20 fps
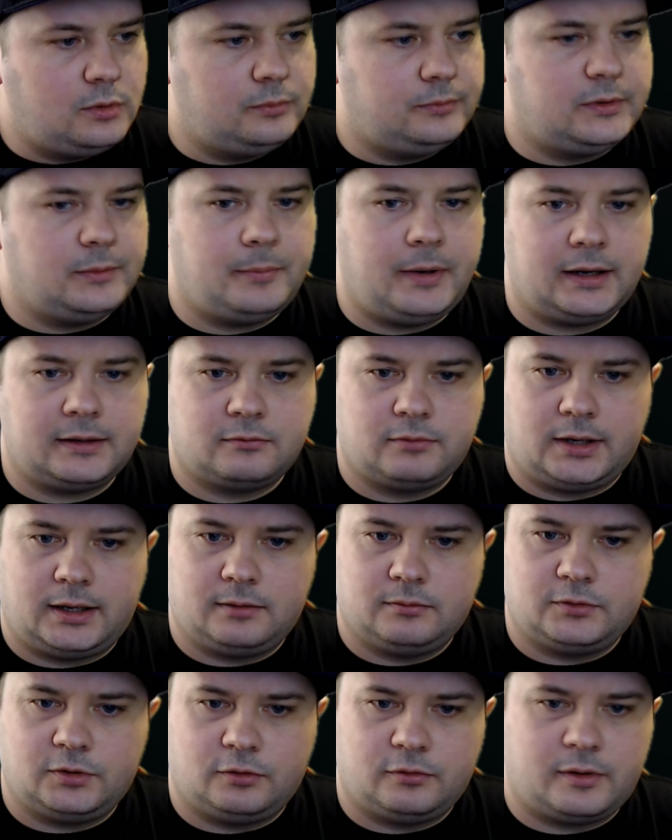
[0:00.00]

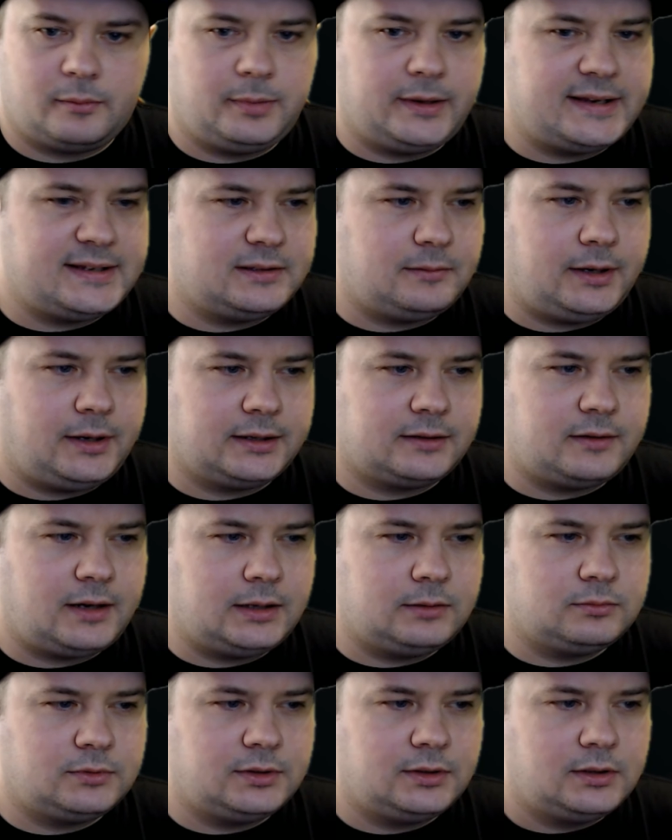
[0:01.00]
background, or replace the
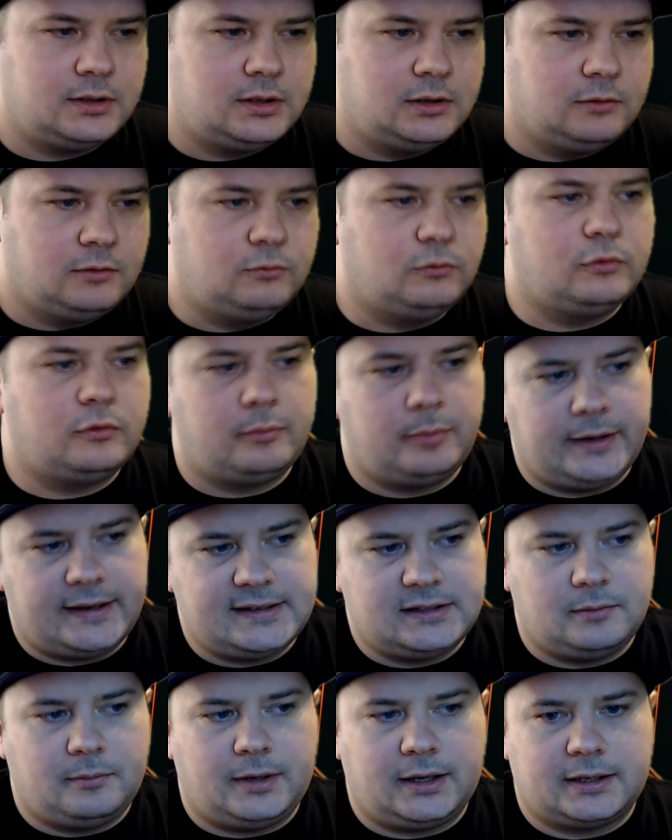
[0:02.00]
background. We'll
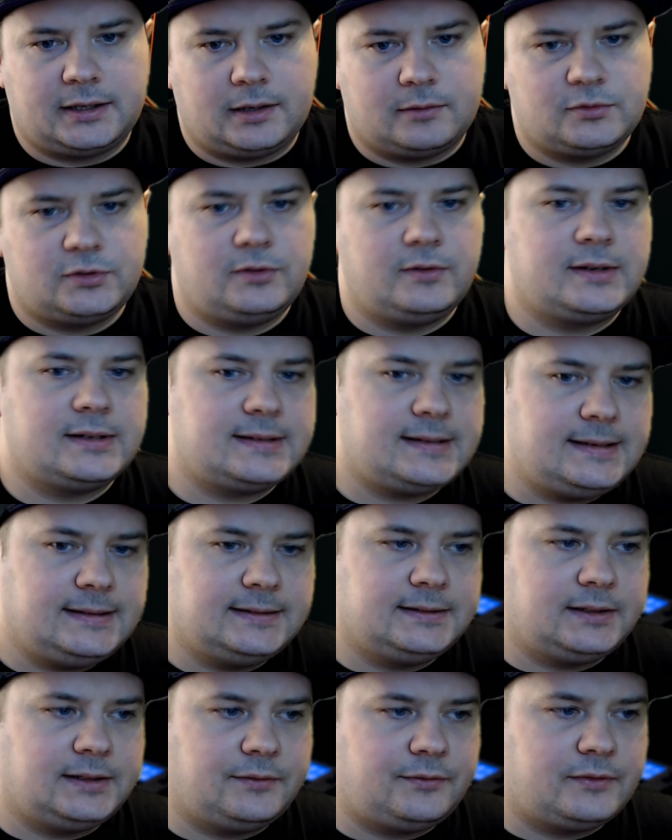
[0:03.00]
replace the background so you can see
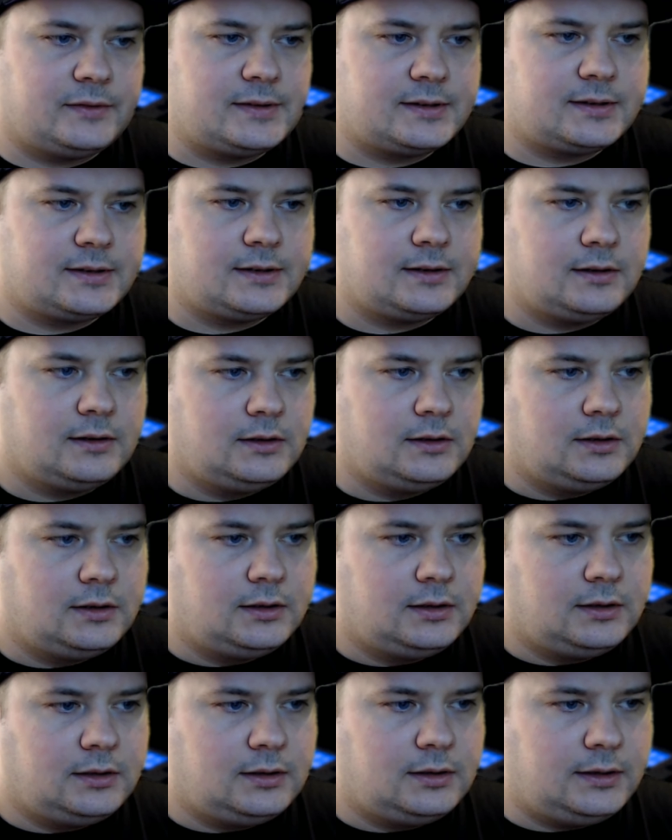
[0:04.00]
the difference.
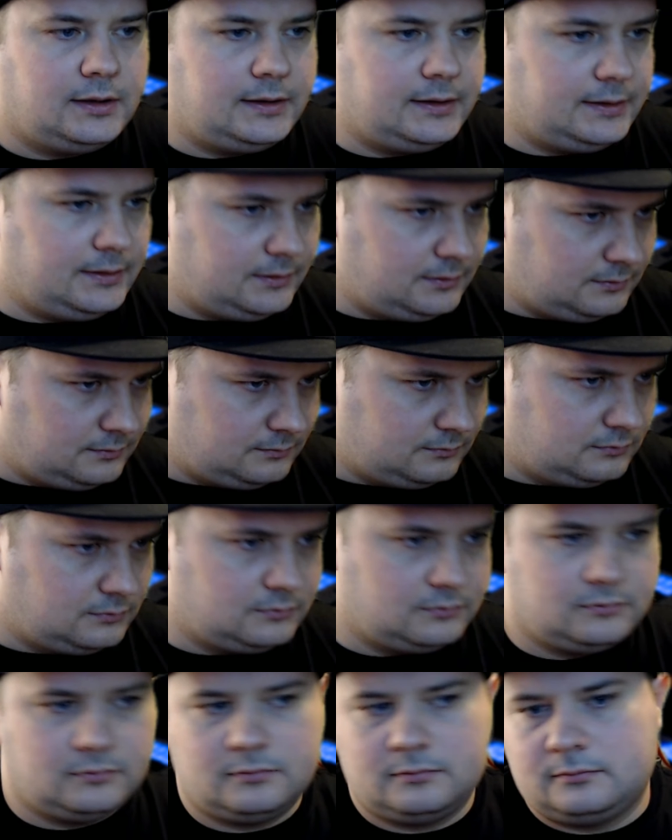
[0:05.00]
I
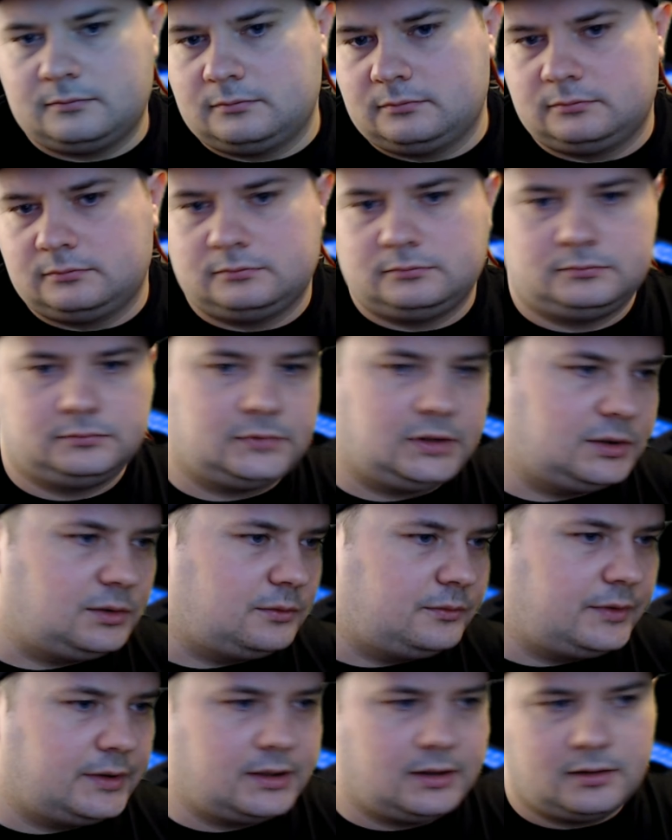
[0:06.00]

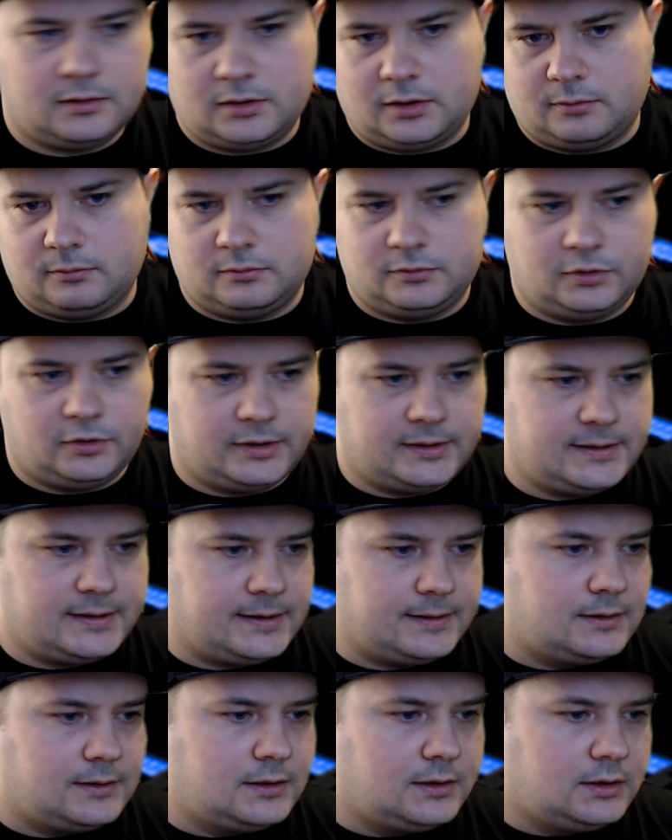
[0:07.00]
don't think, no, not in
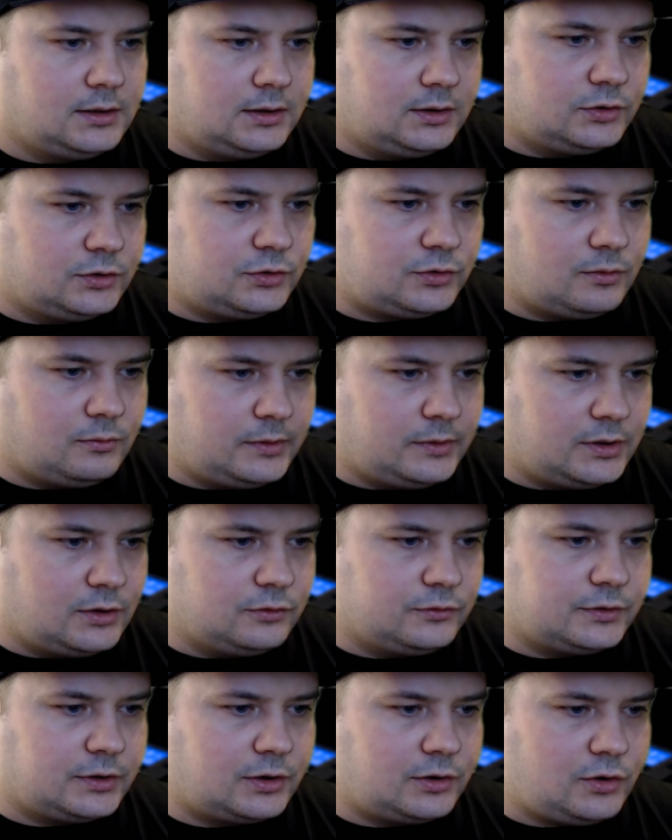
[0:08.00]
there. So we're
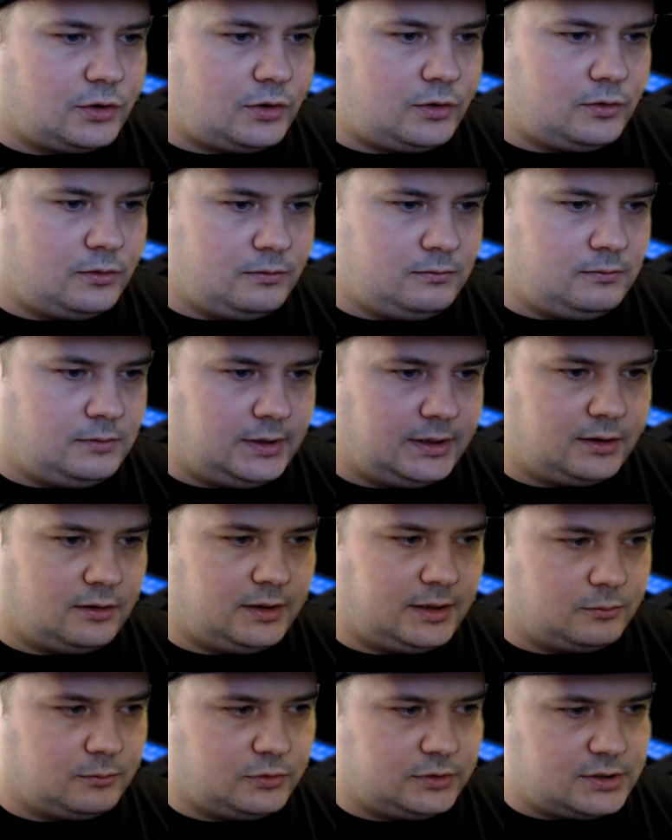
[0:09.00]
gonna go, hang
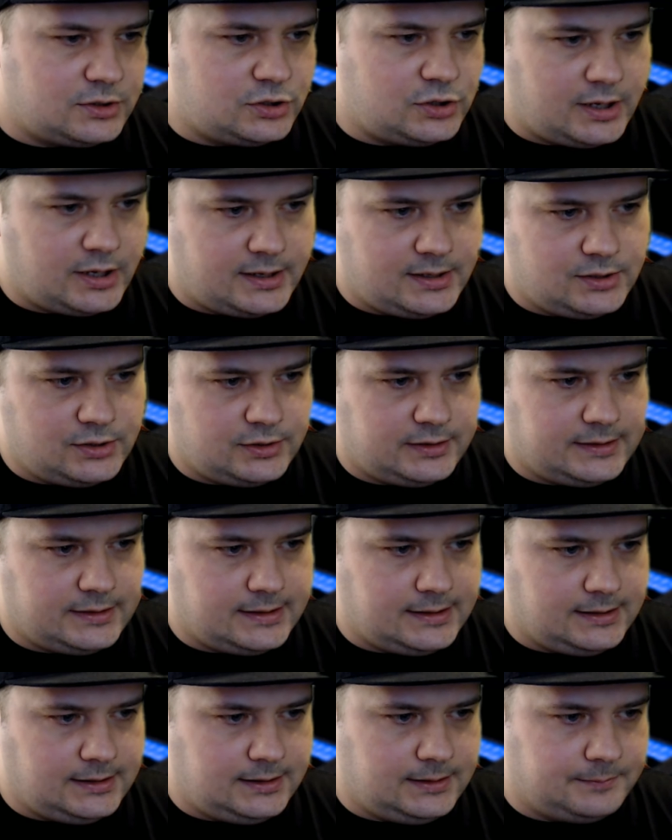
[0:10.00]
on, I'm gonna change
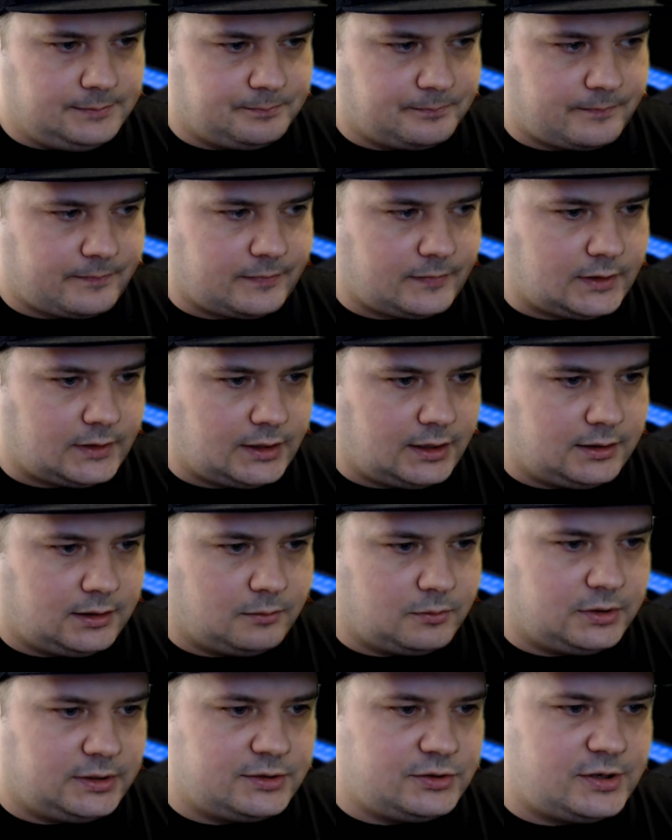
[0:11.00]
the
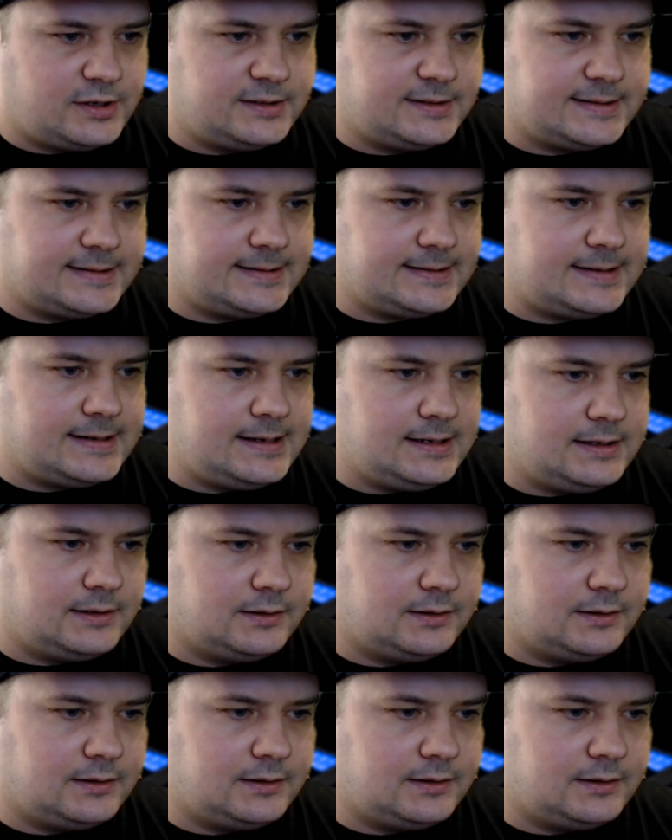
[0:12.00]
scene